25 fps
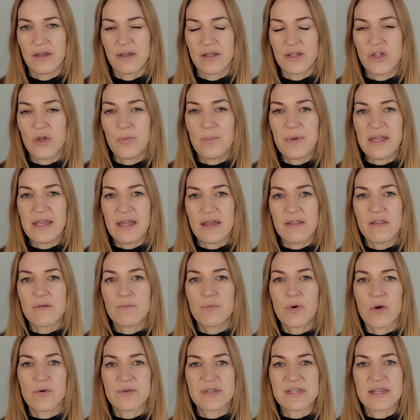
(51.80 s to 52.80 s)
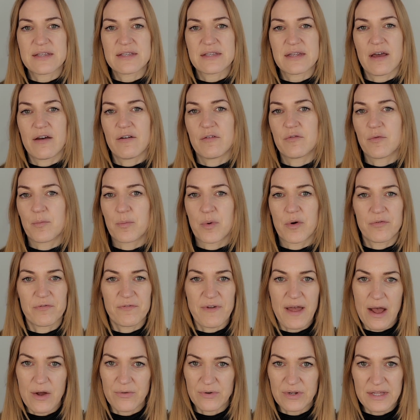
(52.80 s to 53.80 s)
you begin the process of
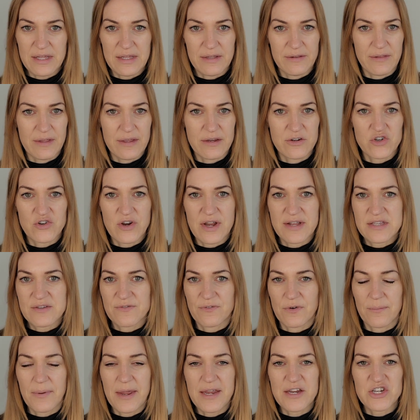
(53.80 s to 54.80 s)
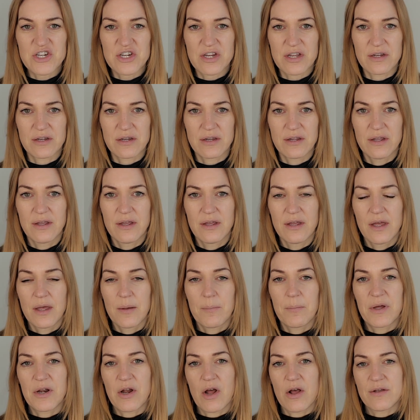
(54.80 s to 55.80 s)
profound healing transformation,
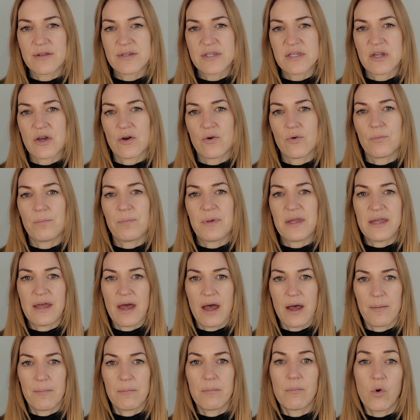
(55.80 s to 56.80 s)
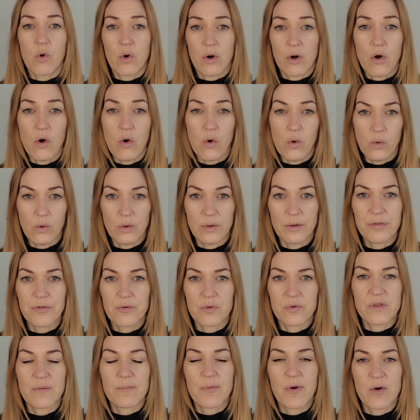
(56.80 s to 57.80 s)
but also become more whole
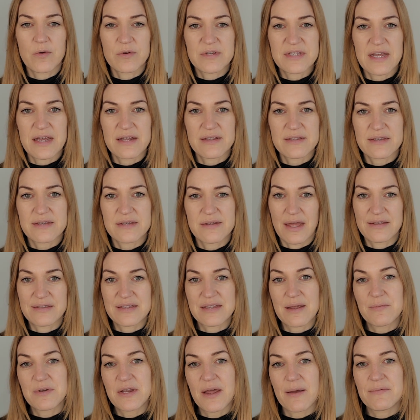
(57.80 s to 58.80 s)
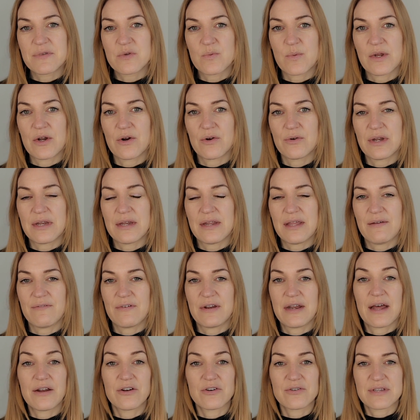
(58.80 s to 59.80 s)
through the process. And sometimes we don't
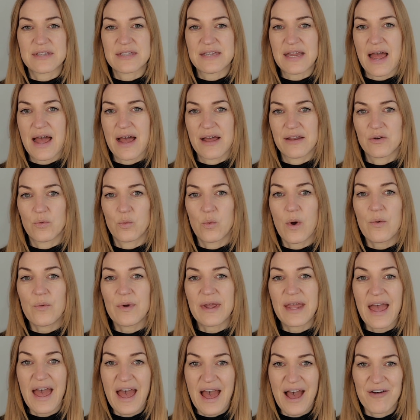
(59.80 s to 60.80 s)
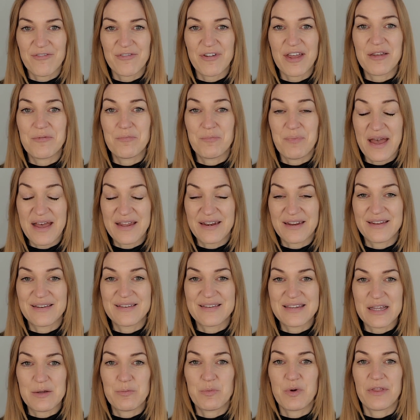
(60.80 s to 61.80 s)
even understand what we have embedded
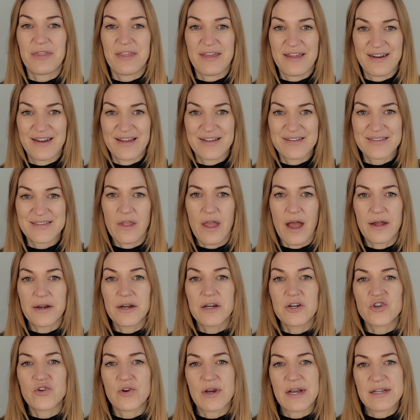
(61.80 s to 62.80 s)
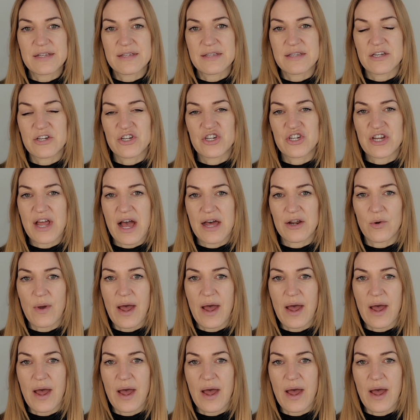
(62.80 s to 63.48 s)
deep within us. Unaddressed shadow